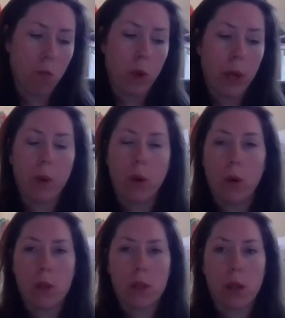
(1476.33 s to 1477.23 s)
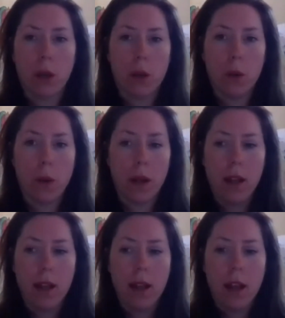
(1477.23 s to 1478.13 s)
we were also
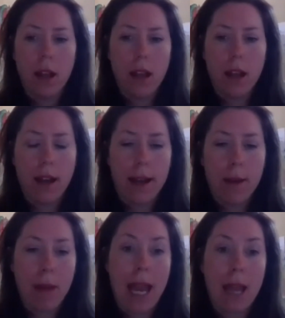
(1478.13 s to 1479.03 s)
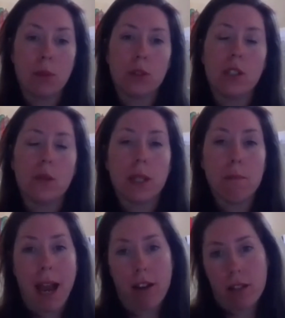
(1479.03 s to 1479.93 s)
able to do a
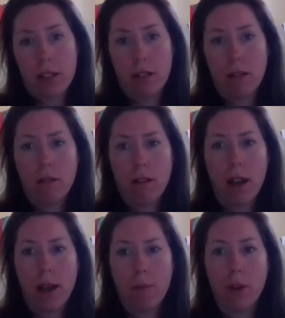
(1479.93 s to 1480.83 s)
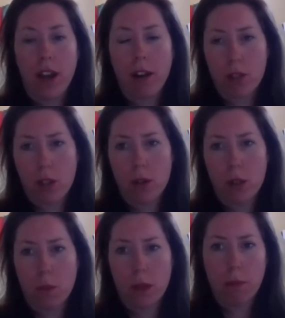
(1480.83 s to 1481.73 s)
comparison of our
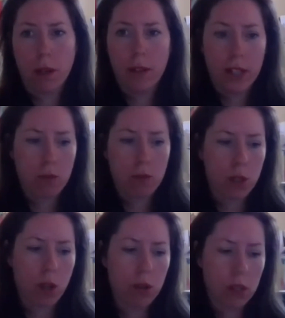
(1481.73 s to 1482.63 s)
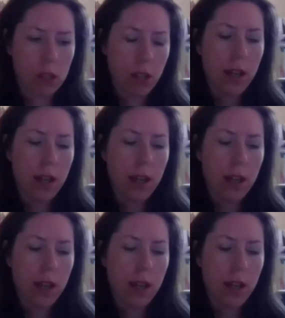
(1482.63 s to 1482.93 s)
results with the previous results.